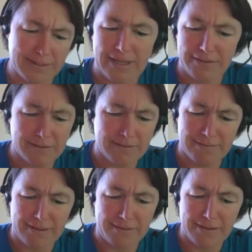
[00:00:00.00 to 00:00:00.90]
sounds
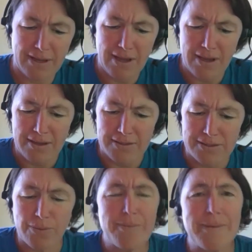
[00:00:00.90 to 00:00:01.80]
yeah.
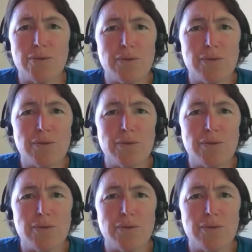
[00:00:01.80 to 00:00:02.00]
So what made you